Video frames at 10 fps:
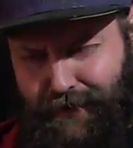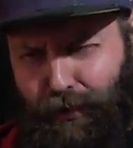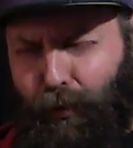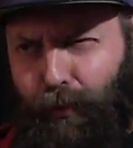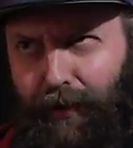
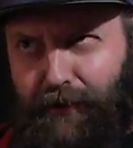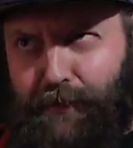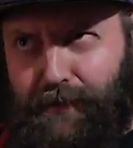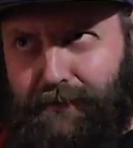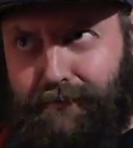or Wasp.
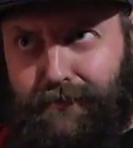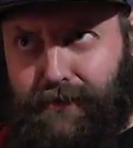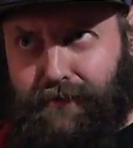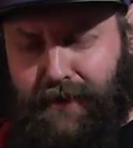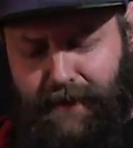She
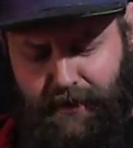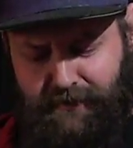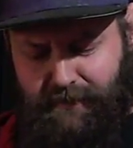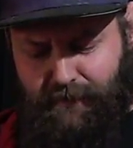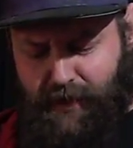was created by
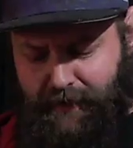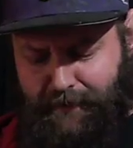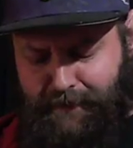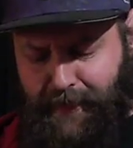one of them.